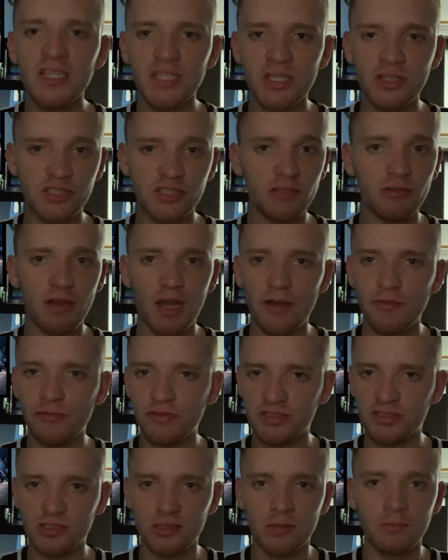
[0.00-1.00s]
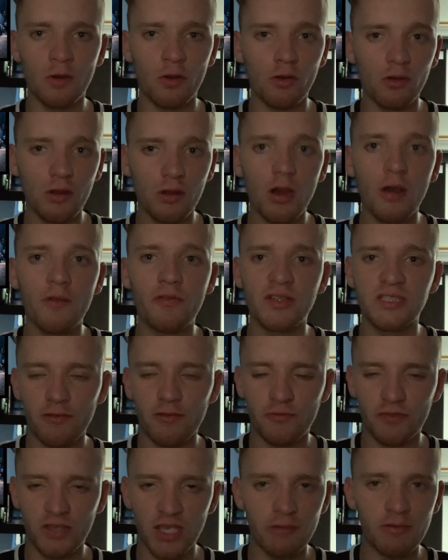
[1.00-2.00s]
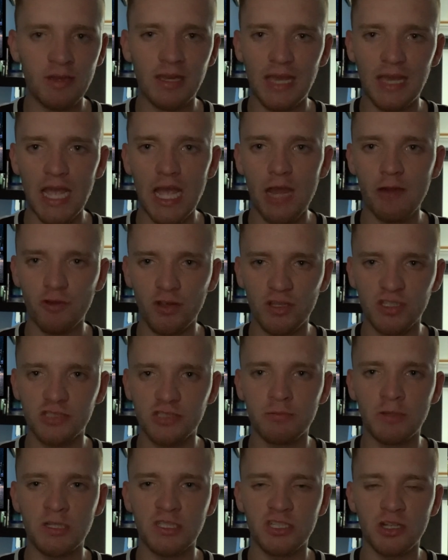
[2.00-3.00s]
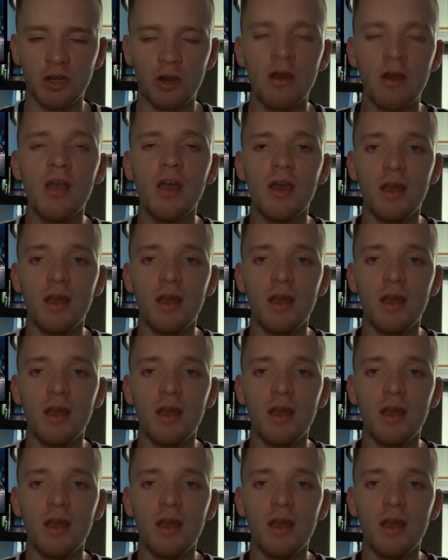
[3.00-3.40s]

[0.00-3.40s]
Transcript: you do have some uncovered viewing areas which are